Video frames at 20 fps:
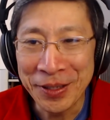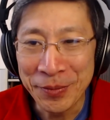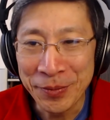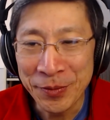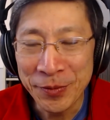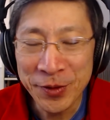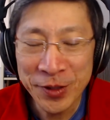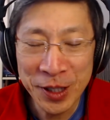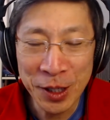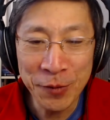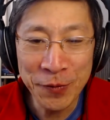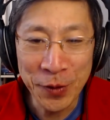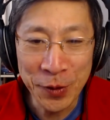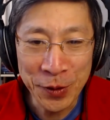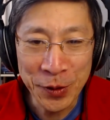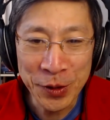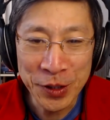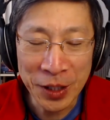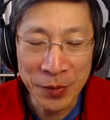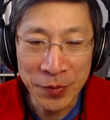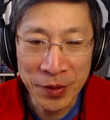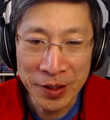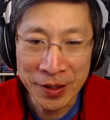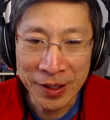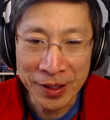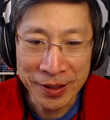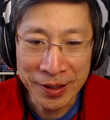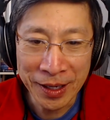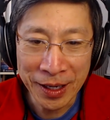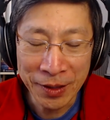cell phone or something
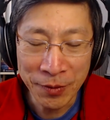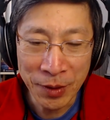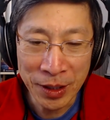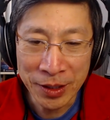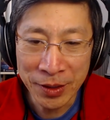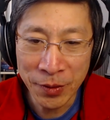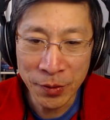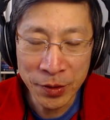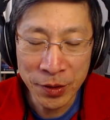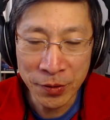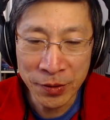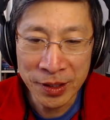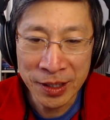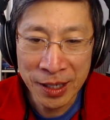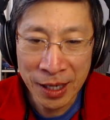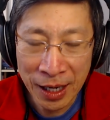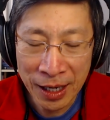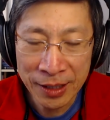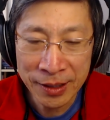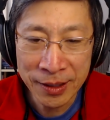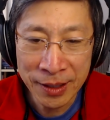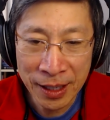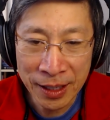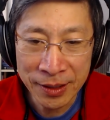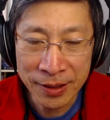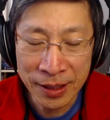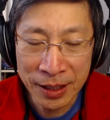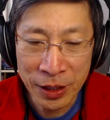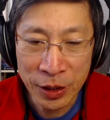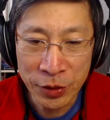like that, right? Those are not that
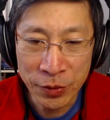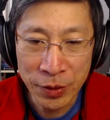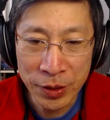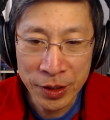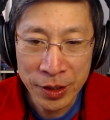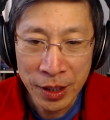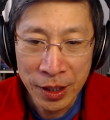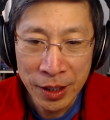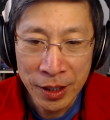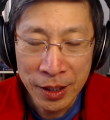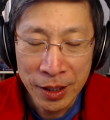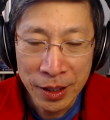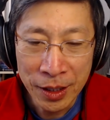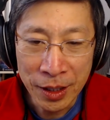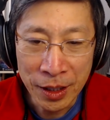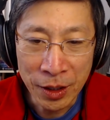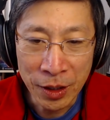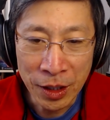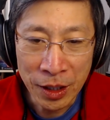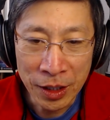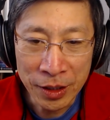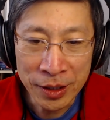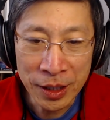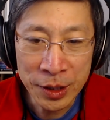dangerous unless